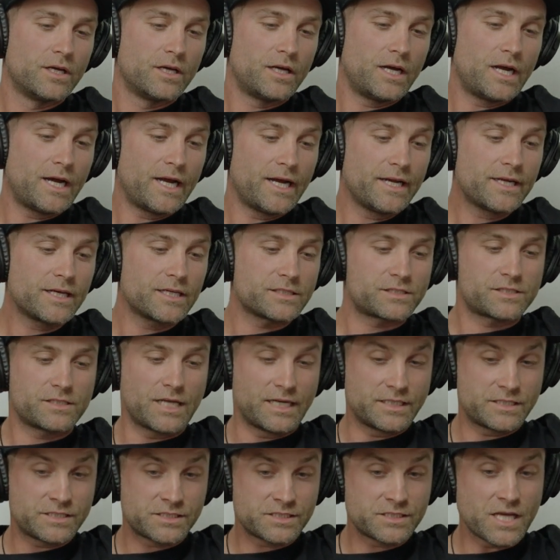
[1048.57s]
I
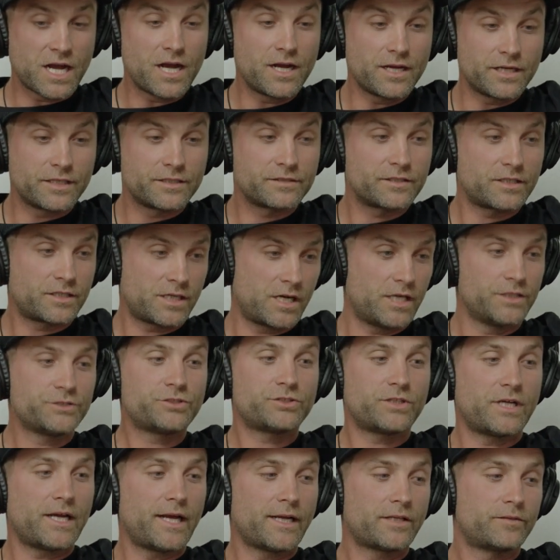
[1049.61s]
signed a
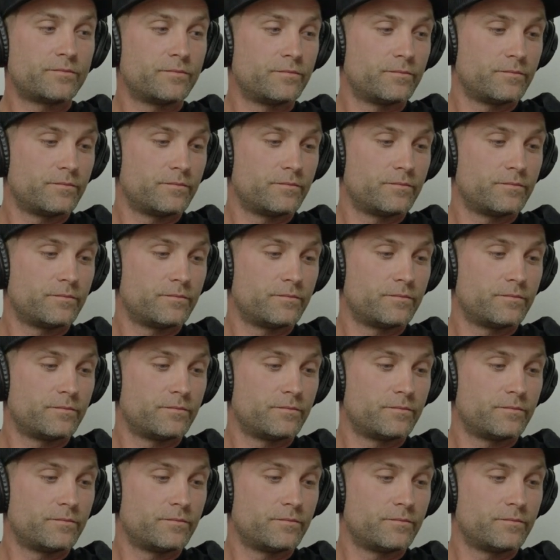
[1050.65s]
contract